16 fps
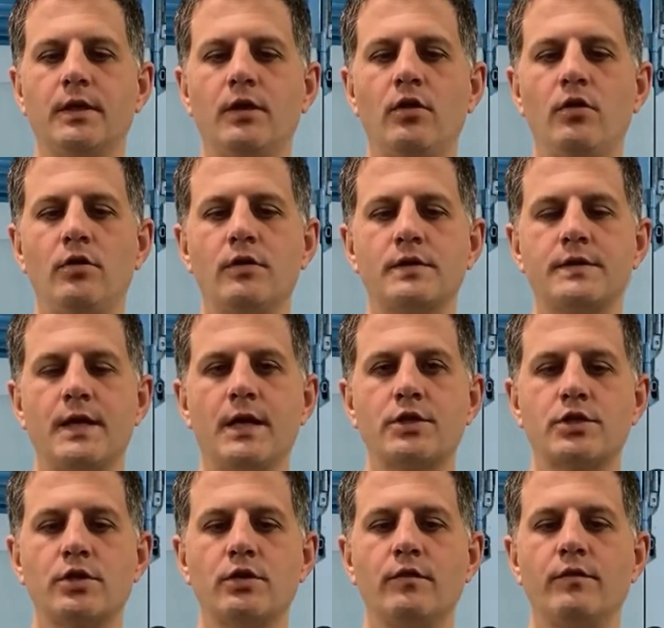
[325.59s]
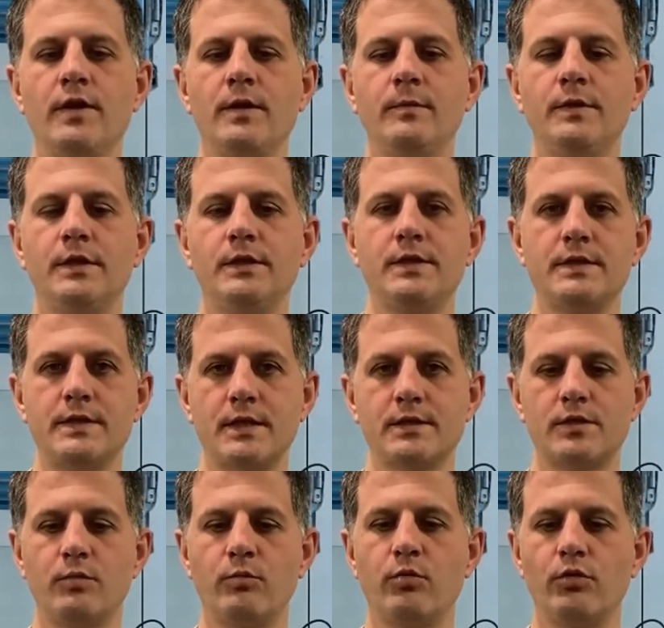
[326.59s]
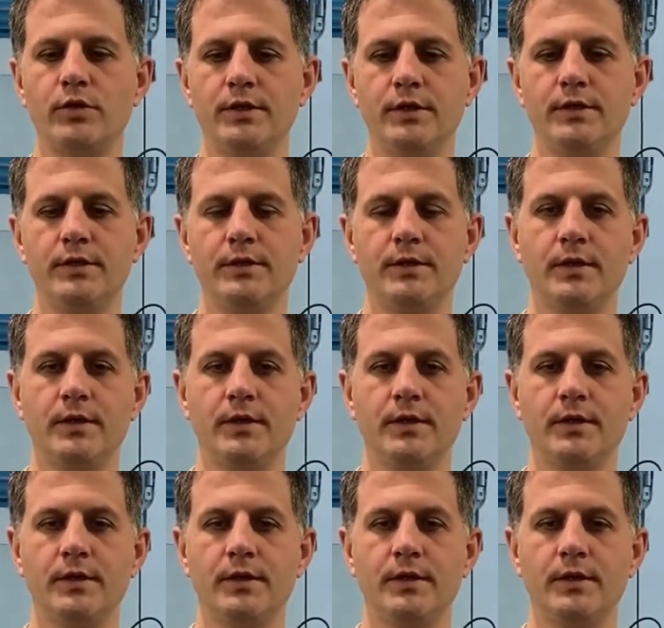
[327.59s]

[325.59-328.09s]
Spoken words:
long section of rim that is unsupported.